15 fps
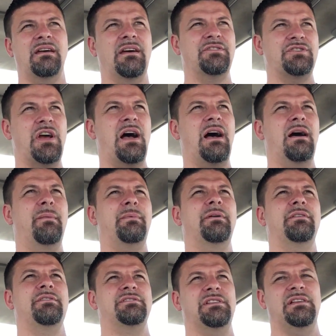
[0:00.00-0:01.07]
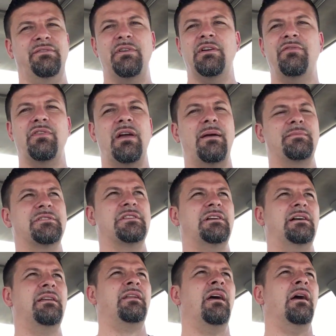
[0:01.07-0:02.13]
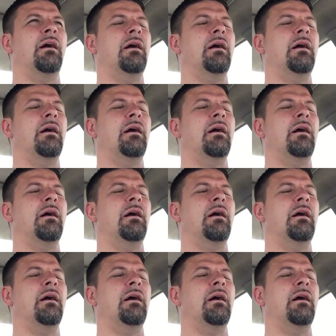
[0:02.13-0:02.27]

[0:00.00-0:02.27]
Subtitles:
a job delivering for Amazon.